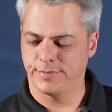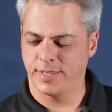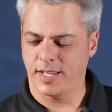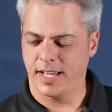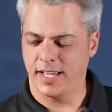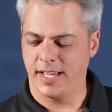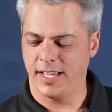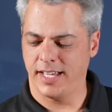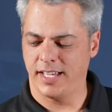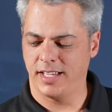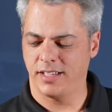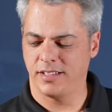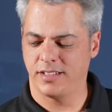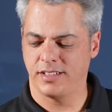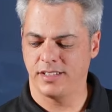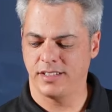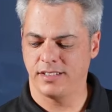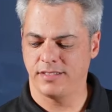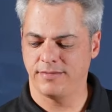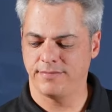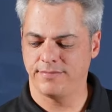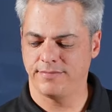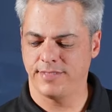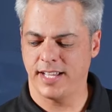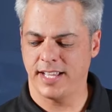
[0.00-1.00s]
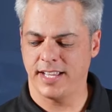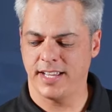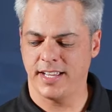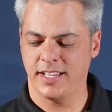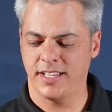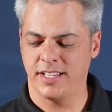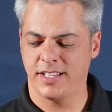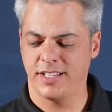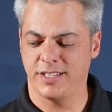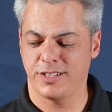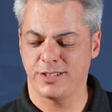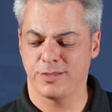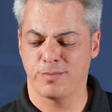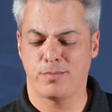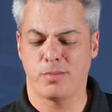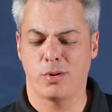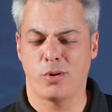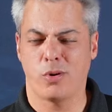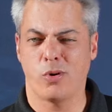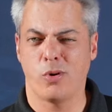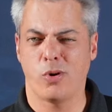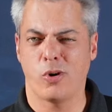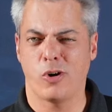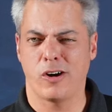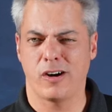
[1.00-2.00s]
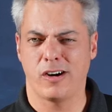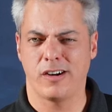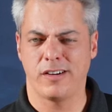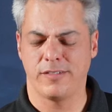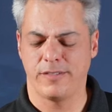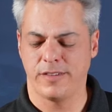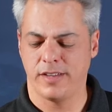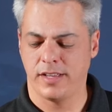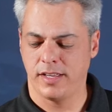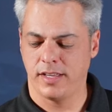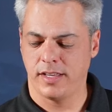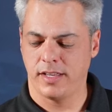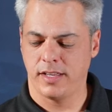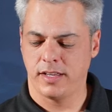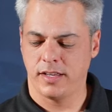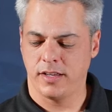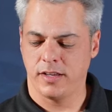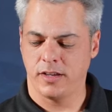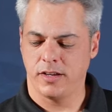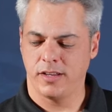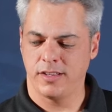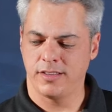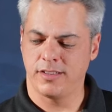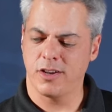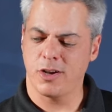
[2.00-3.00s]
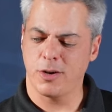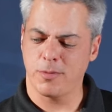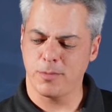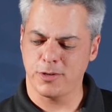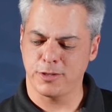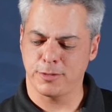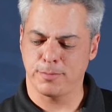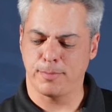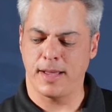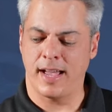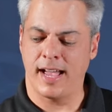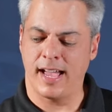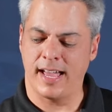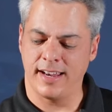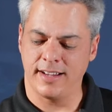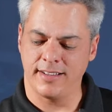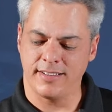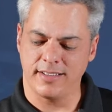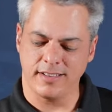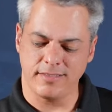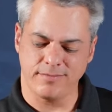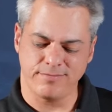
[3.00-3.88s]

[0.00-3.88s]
That is poor. It's almost bad.